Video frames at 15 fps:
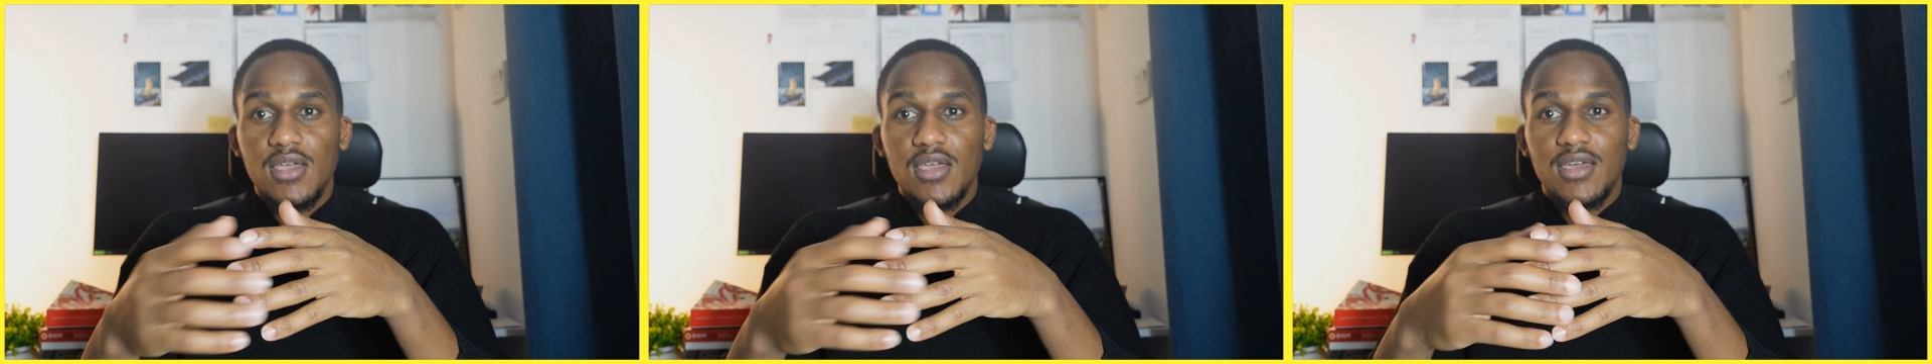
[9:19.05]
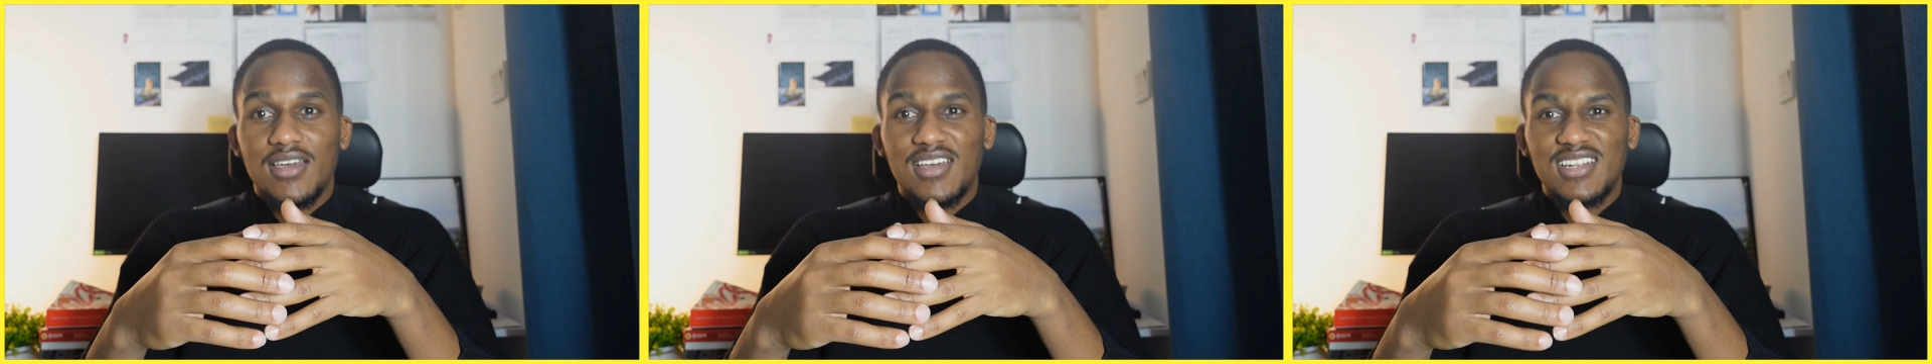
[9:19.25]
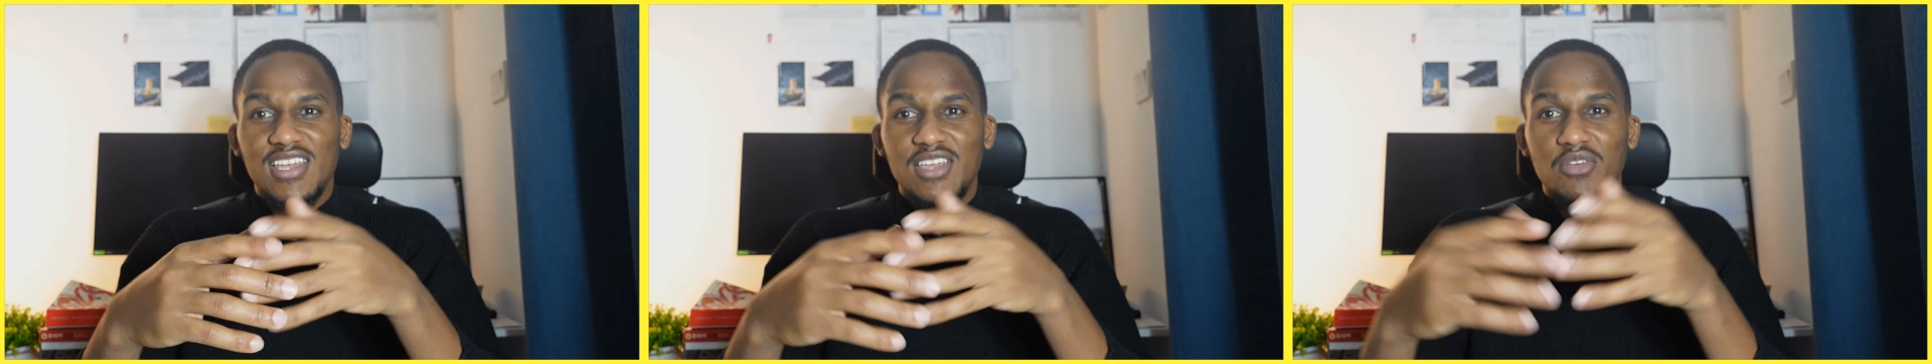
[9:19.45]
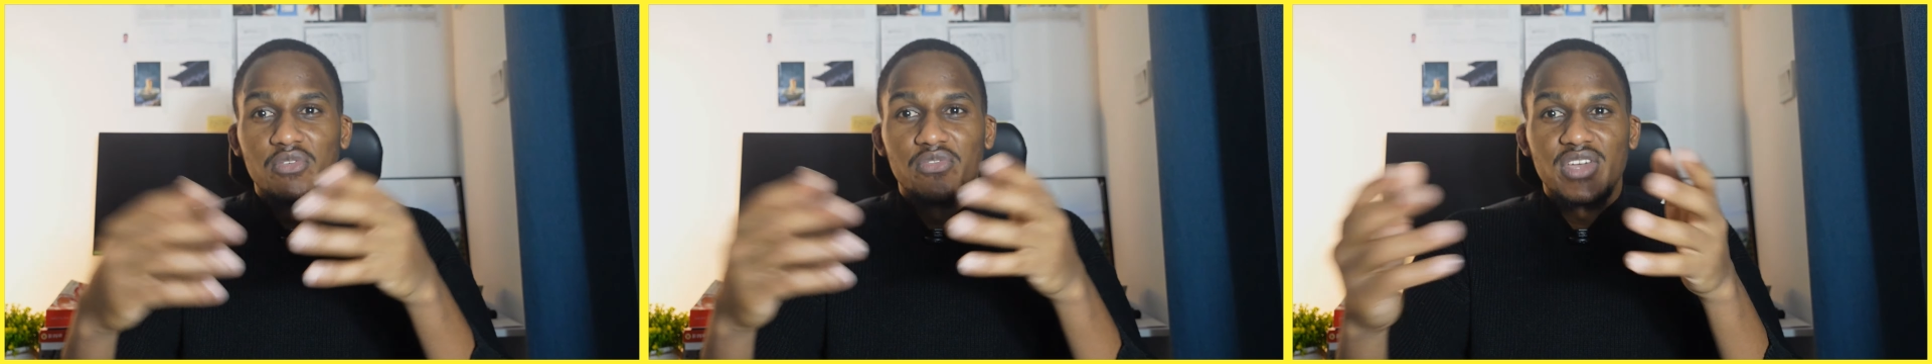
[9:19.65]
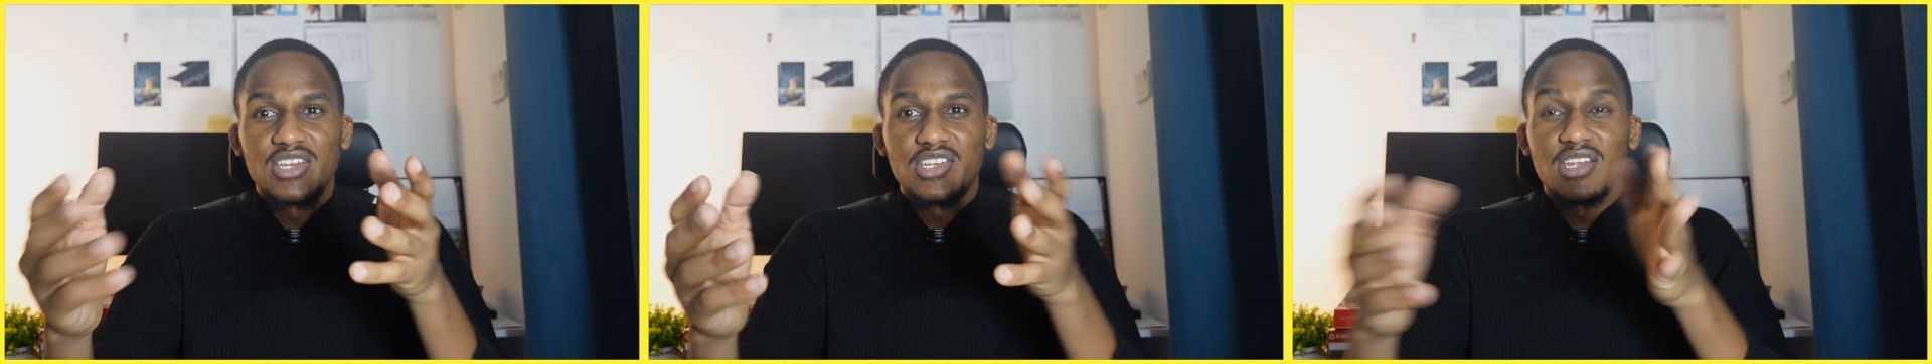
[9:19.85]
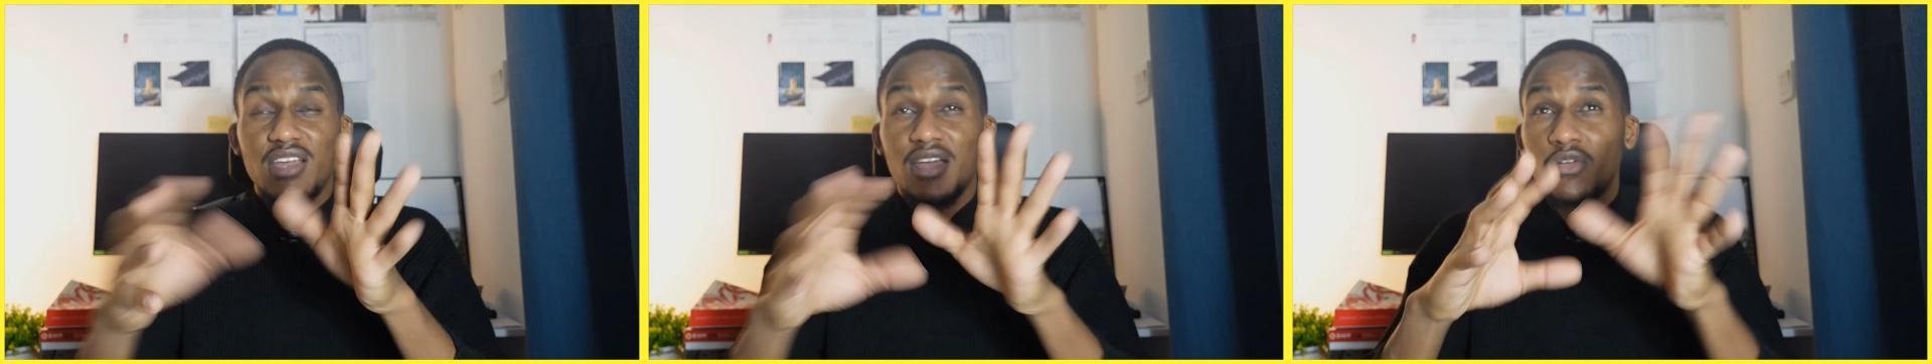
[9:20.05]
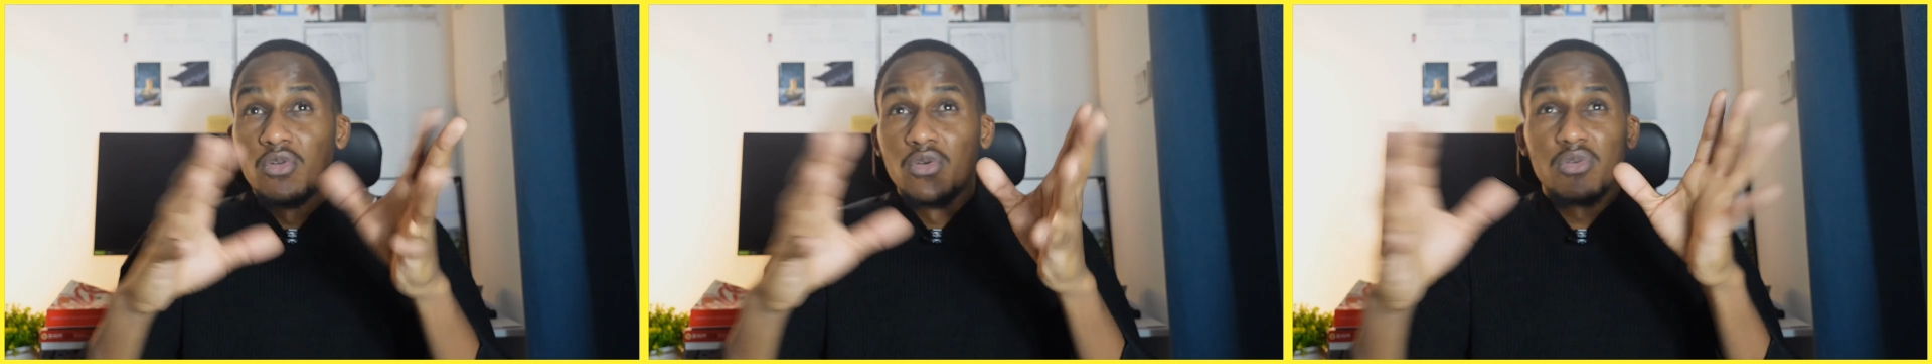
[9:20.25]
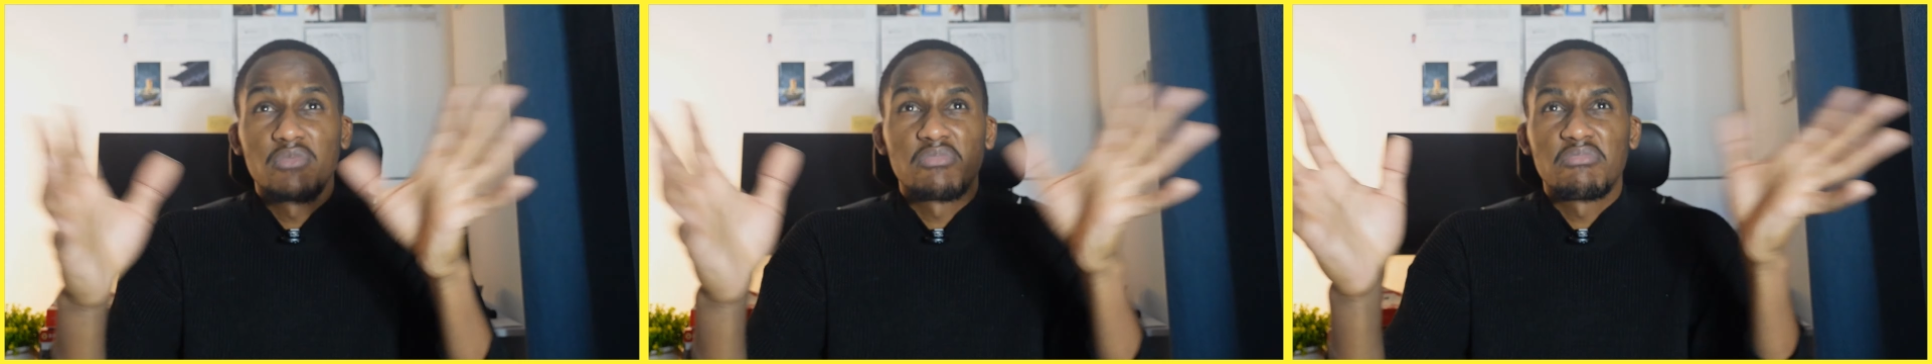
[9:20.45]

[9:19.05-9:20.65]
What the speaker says: the innovation, I don't know,